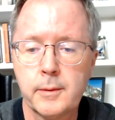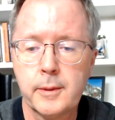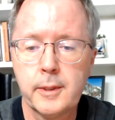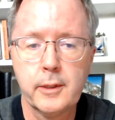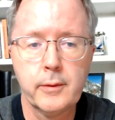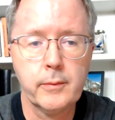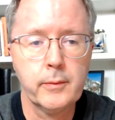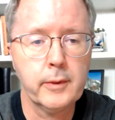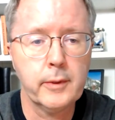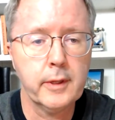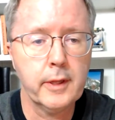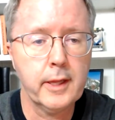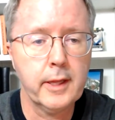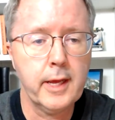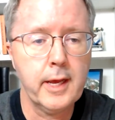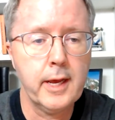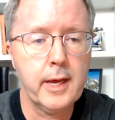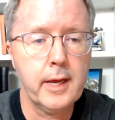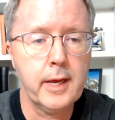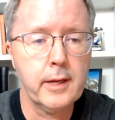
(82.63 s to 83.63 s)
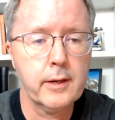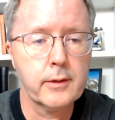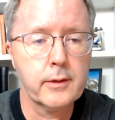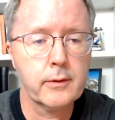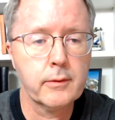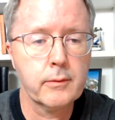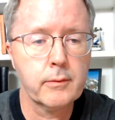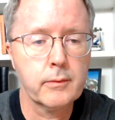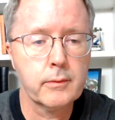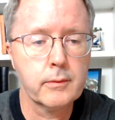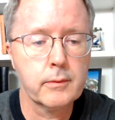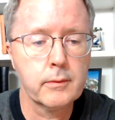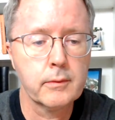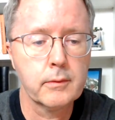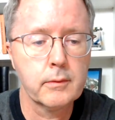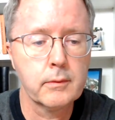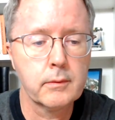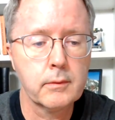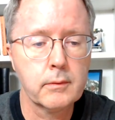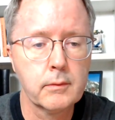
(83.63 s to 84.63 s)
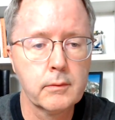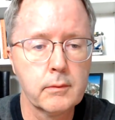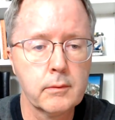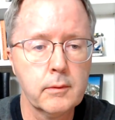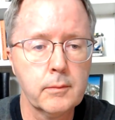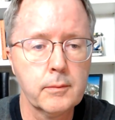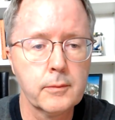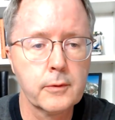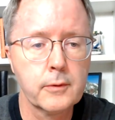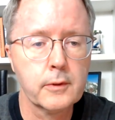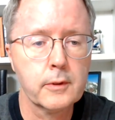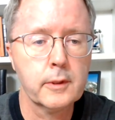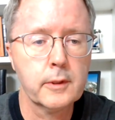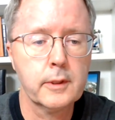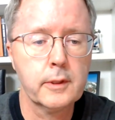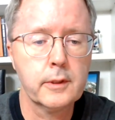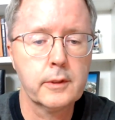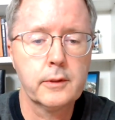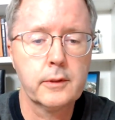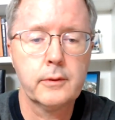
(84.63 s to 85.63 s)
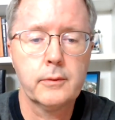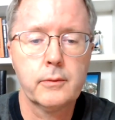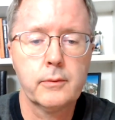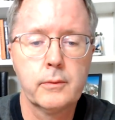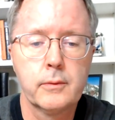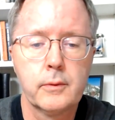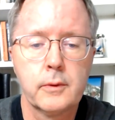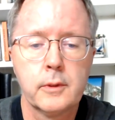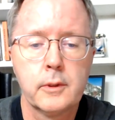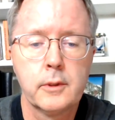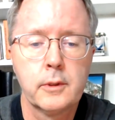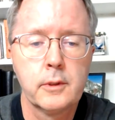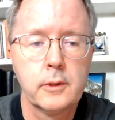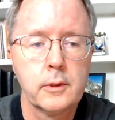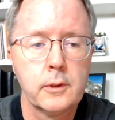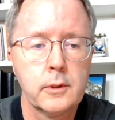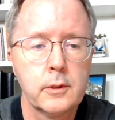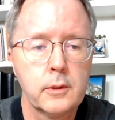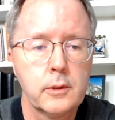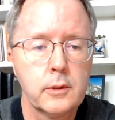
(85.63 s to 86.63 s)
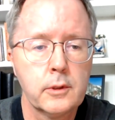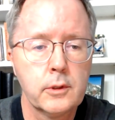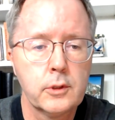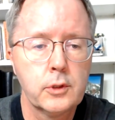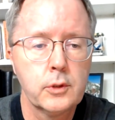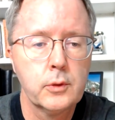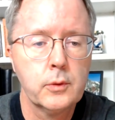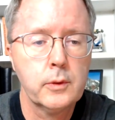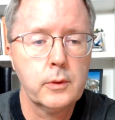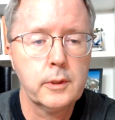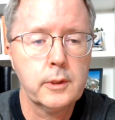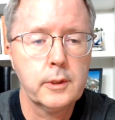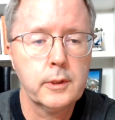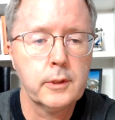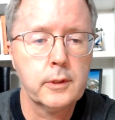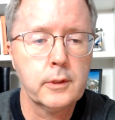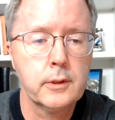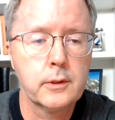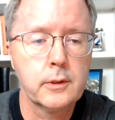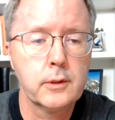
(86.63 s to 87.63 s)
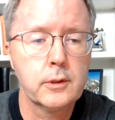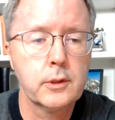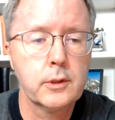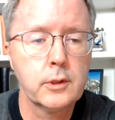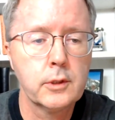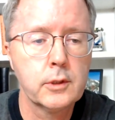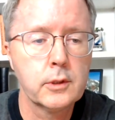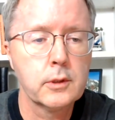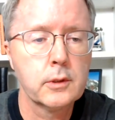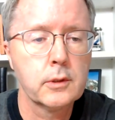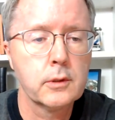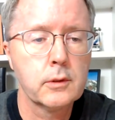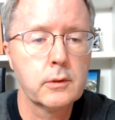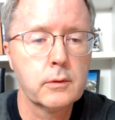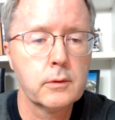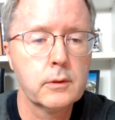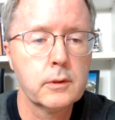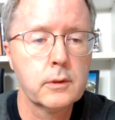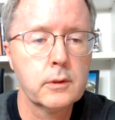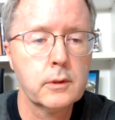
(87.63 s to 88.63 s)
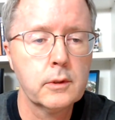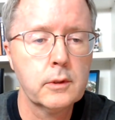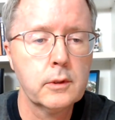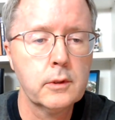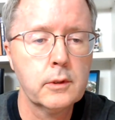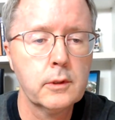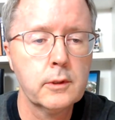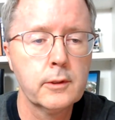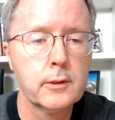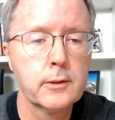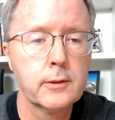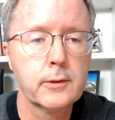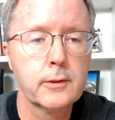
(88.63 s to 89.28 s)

Get rid of that. Oops, link to join, turn.